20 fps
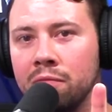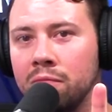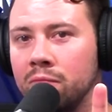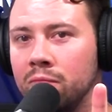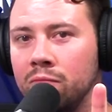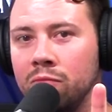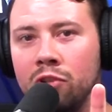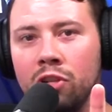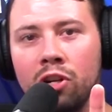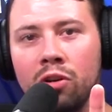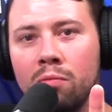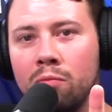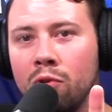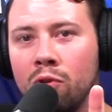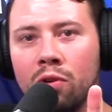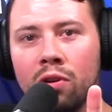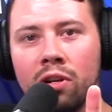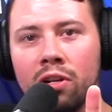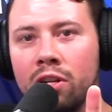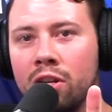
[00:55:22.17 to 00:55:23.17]
No
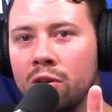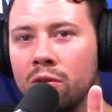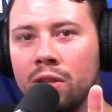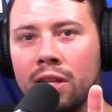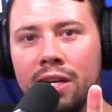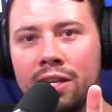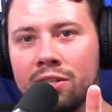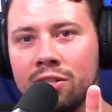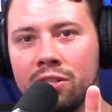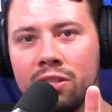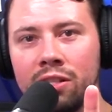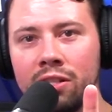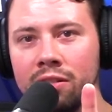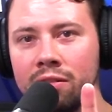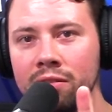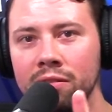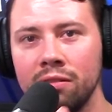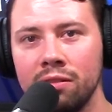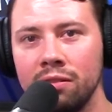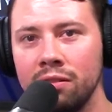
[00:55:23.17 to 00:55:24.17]
more and no less than
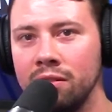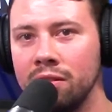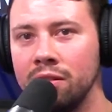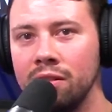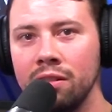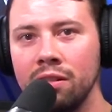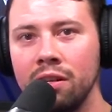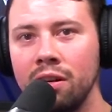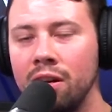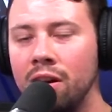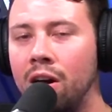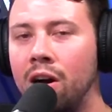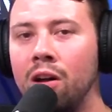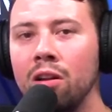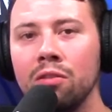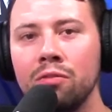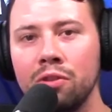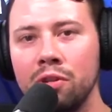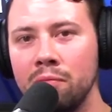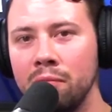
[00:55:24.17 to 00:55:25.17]
all
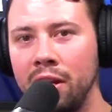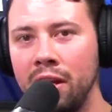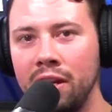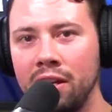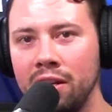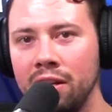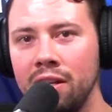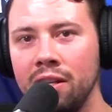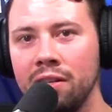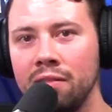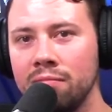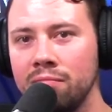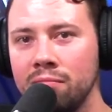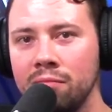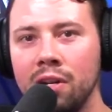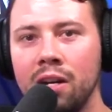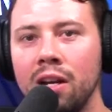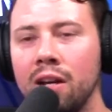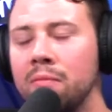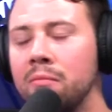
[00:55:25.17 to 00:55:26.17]
of humanity.
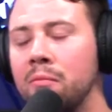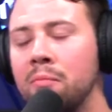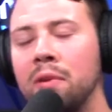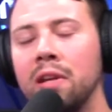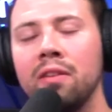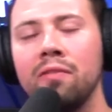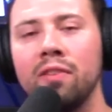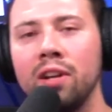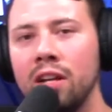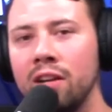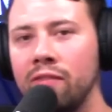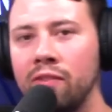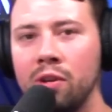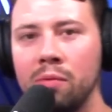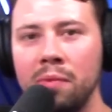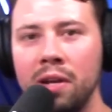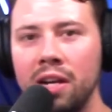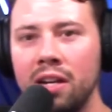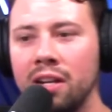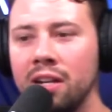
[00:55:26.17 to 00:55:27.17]
I'm a big fan of
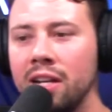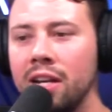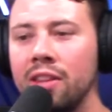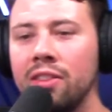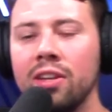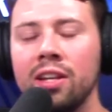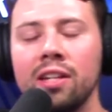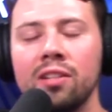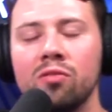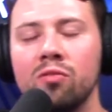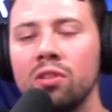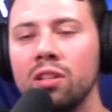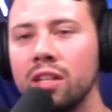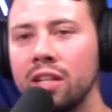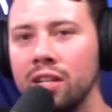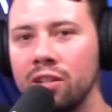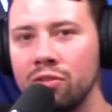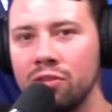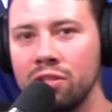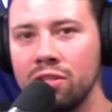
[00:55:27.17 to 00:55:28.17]
humanity. I think it's really
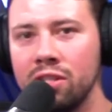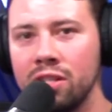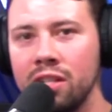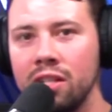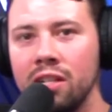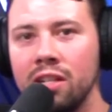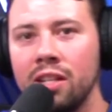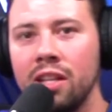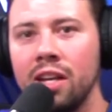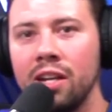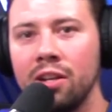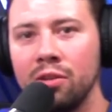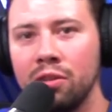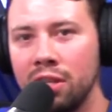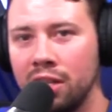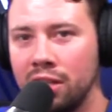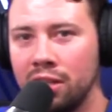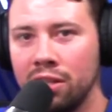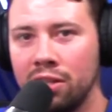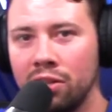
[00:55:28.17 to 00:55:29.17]
interesting that you
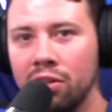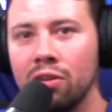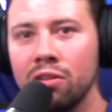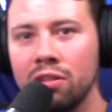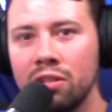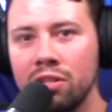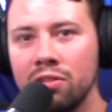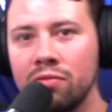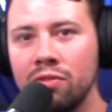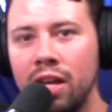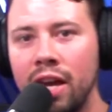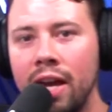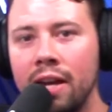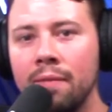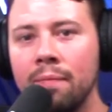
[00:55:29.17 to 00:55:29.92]
think that the earth is flat.